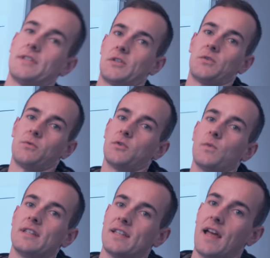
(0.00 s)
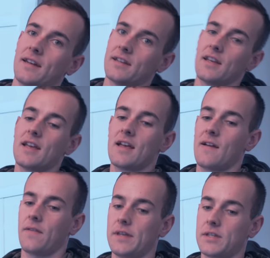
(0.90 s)
is as soon as we send
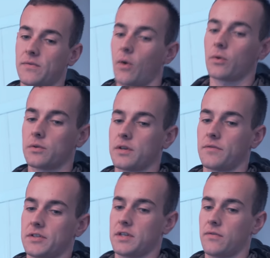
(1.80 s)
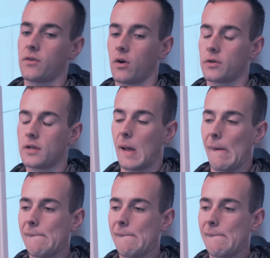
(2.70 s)
these photos of this gift card,